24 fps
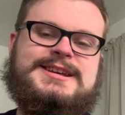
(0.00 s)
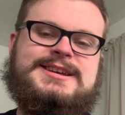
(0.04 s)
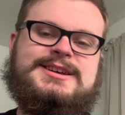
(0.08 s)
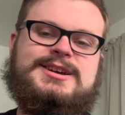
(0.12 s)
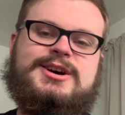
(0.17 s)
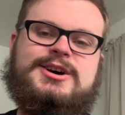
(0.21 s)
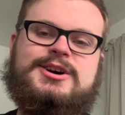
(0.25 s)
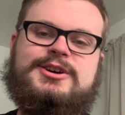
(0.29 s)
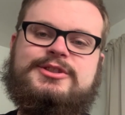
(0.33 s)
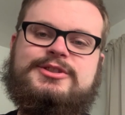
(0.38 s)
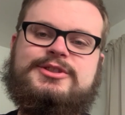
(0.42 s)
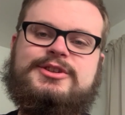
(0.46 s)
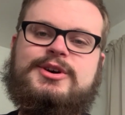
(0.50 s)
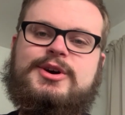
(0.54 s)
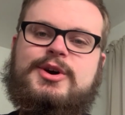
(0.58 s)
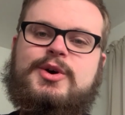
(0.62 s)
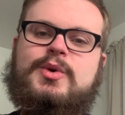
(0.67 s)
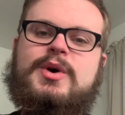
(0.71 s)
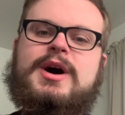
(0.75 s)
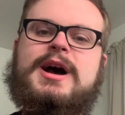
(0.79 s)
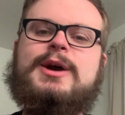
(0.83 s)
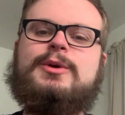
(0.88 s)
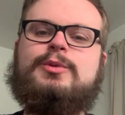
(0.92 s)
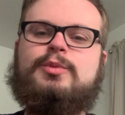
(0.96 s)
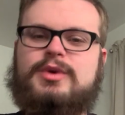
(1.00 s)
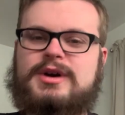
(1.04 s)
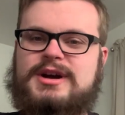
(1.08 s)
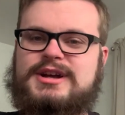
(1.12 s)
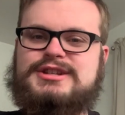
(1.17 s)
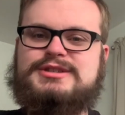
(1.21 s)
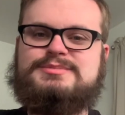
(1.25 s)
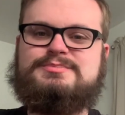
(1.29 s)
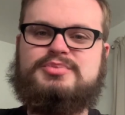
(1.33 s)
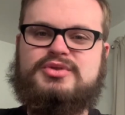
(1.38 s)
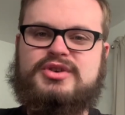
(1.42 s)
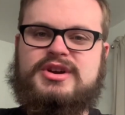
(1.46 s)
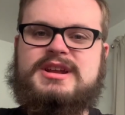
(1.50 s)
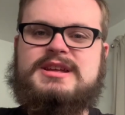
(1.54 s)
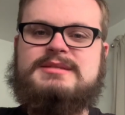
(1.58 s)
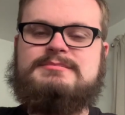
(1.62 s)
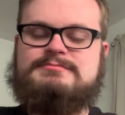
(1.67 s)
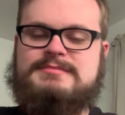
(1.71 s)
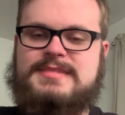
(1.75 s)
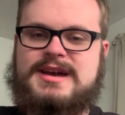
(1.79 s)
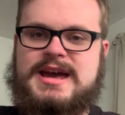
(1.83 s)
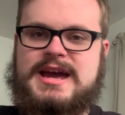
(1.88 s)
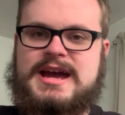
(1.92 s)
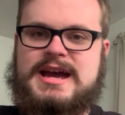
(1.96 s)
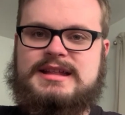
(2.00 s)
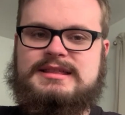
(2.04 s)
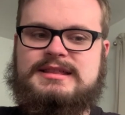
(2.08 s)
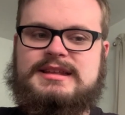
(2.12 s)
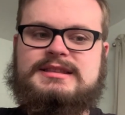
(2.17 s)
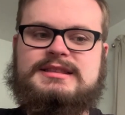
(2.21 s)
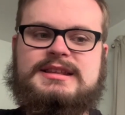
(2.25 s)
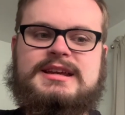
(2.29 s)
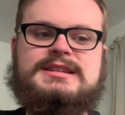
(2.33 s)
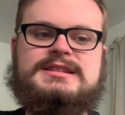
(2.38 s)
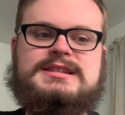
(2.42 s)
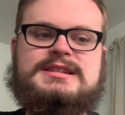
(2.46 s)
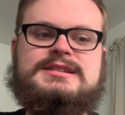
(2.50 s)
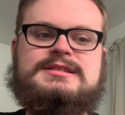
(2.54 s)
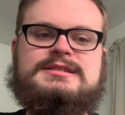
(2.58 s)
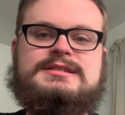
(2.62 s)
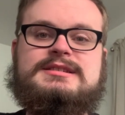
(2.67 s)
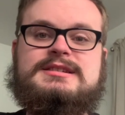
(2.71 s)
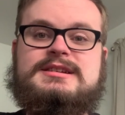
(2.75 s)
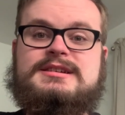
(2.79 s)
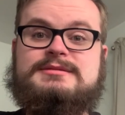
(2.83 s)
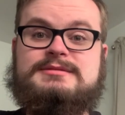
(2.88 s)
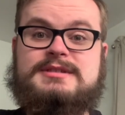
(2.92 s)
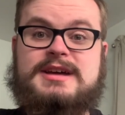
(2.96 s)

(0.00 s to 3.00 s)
Although I was pretty mad that they didn't